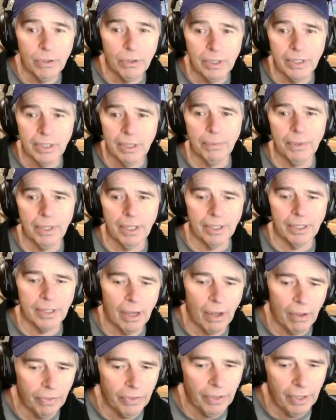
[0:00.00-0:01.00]
doing something that's
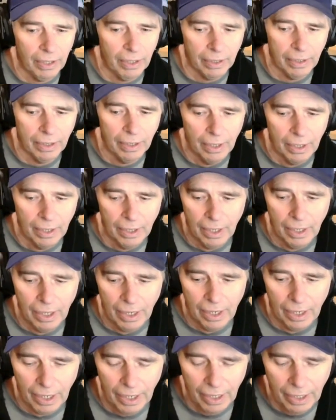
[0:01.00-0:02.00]
healthy
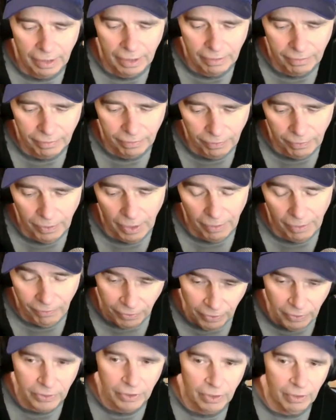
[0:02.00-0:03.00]
and it
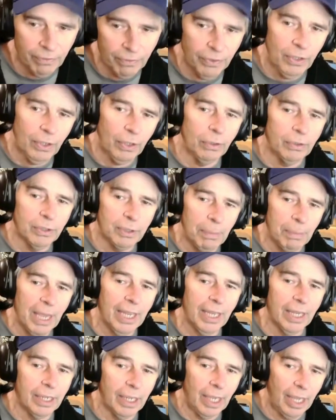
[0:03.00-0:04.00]
feels good for you to
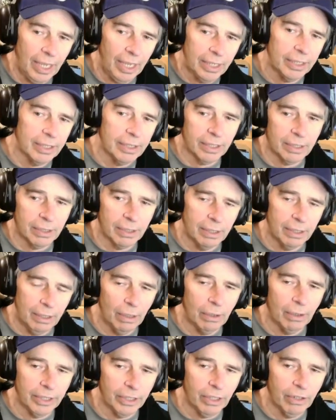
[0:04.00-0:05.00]
make it, and just,
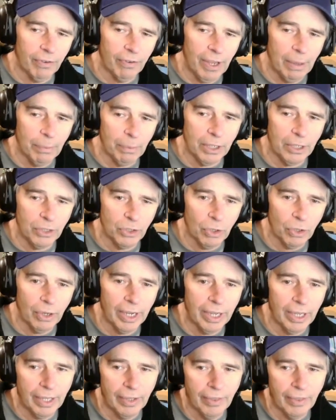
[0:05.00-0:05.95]
let your family enjoy it.